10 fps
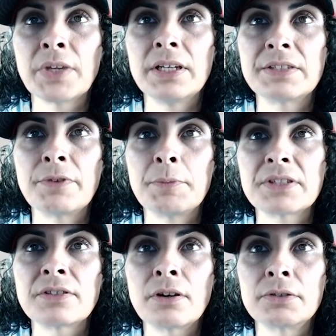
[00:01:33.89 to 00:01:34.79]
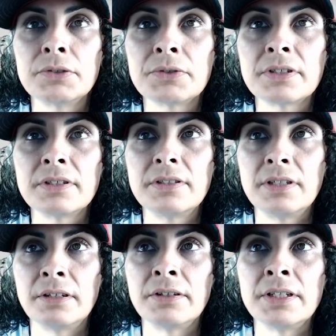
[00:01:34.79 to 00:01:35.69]
it's from a Saros
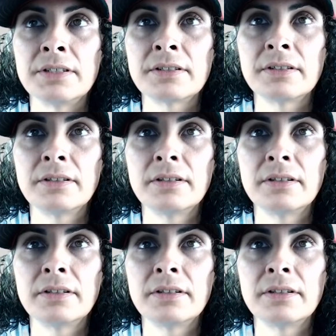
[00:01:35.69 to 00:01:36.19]
series.